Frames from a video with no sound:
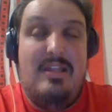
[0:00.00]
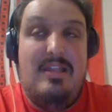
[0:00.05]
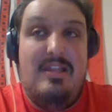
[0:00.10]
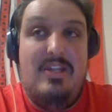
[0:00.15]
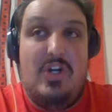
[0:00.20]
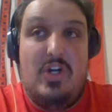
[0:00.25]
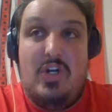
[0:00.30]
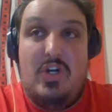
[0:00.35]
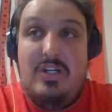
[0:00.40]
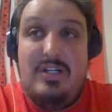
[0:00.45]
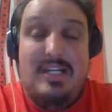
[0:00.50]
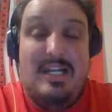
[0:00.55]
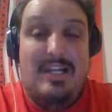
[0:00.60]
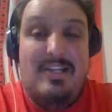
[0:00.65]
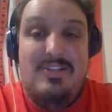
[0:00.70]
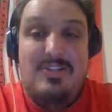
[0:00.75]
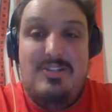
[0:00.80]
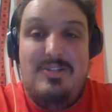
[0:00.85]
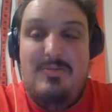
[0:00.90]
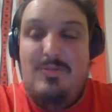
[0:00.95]
the
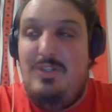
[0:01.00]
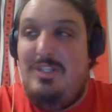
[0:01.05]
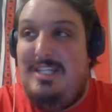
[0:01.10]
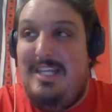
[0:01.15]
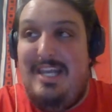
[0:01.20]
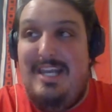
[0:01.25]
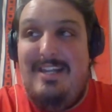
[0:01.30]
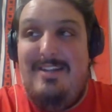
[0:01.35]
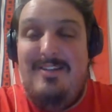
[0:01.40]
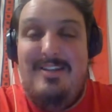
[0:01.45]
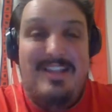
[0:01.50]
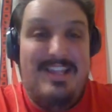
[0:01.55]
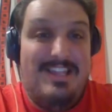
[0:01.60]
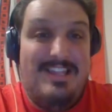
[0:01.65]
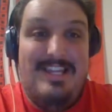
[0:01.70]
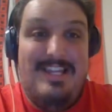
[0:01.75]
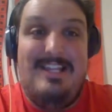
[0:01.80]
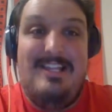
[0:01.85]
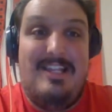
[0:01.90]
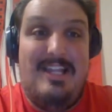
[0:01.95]
Hurricanes did the thing that